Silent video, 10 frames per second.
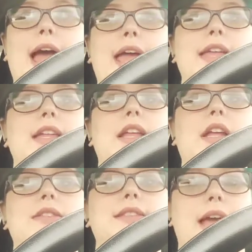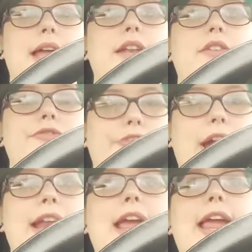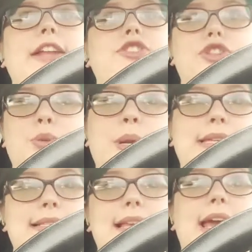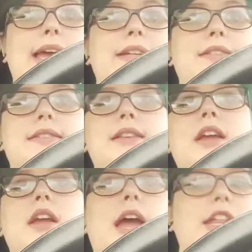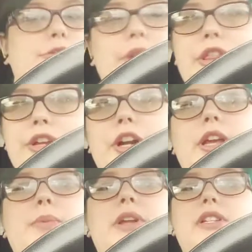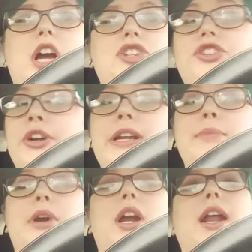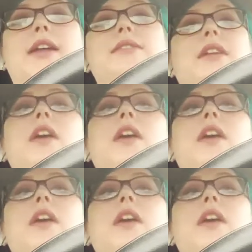said Friday, 2/26 at 3:30 with Dr. Greenberg. And I said, okay,